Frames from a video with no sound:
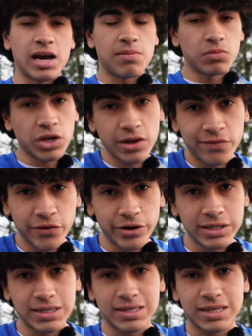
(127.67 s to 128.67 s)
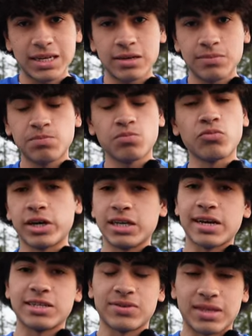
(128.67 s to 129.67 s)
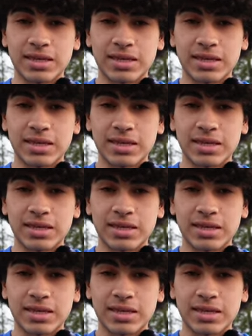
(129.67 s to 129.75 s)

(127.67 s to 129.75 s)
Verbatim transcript: I'm looking forward to see what he does with